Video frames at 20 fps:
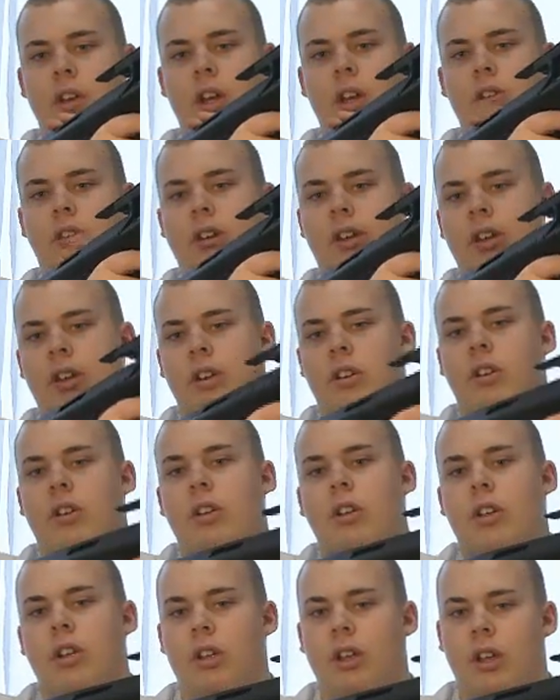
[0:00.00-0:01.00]
your hand right here,
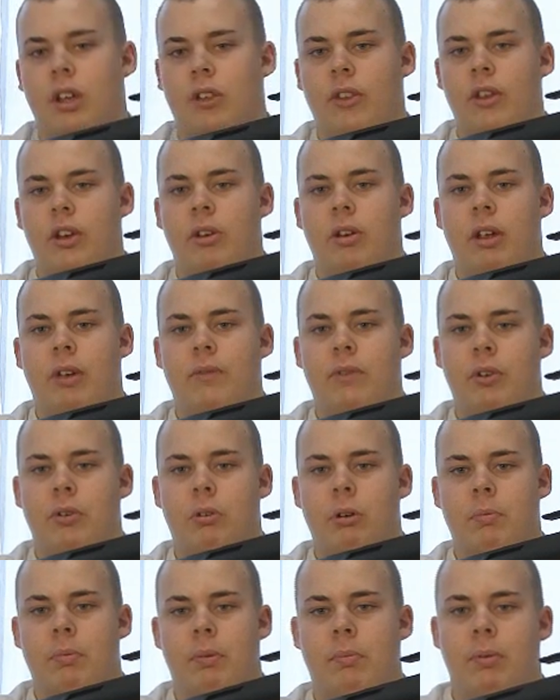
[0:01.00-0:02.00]
and then you have the
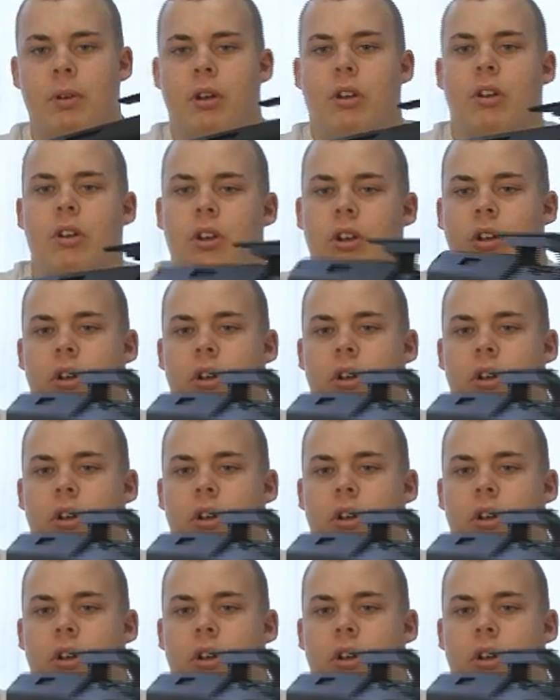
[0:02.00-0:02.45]
grip up here,